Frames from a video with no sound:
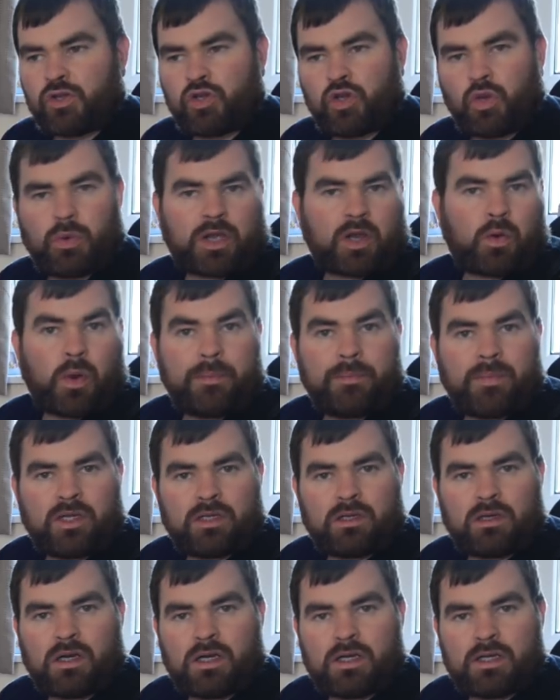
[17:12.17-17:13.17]
new
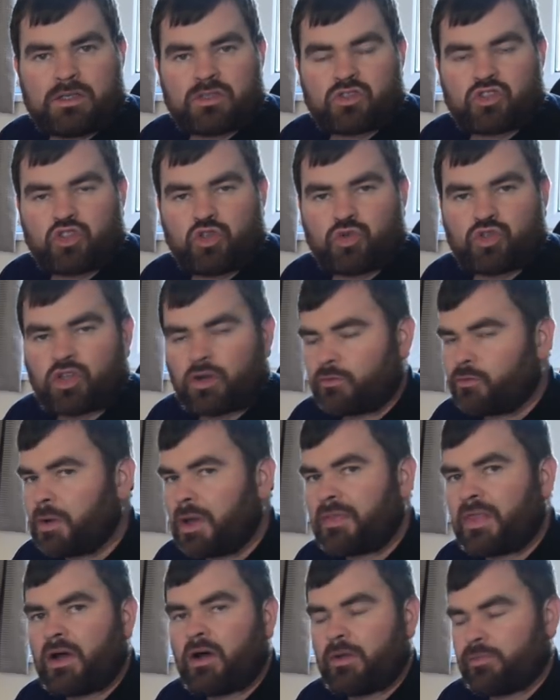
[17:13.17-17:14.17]
equipment and new software
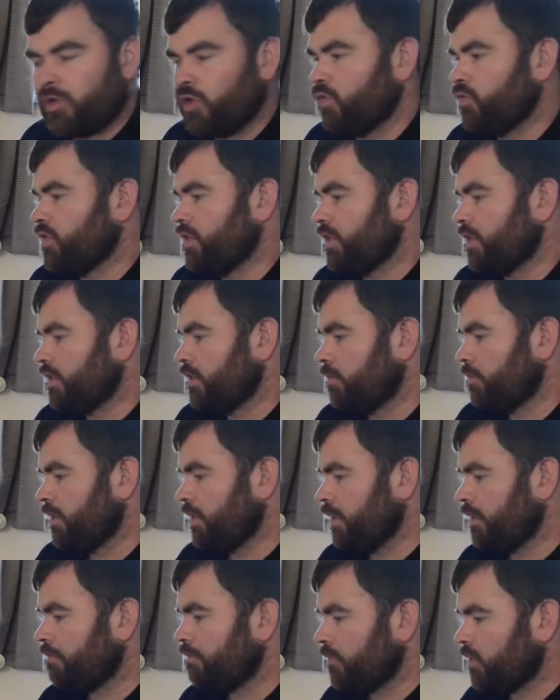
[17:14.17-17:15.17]
that I'm using at the
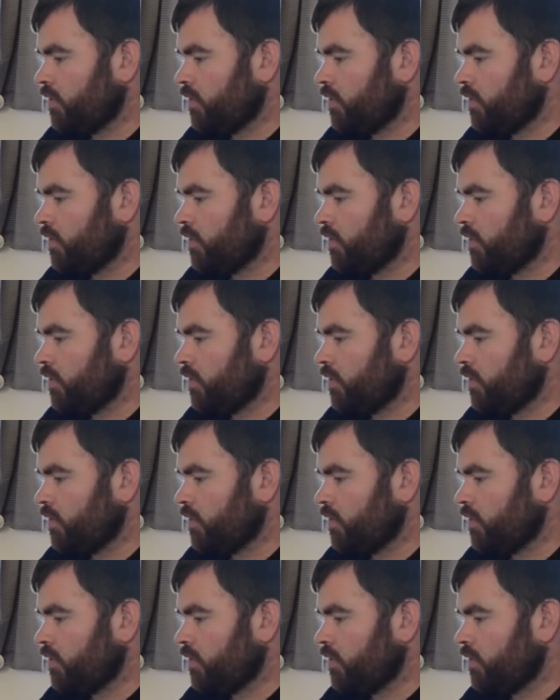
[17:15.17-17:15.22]
minute.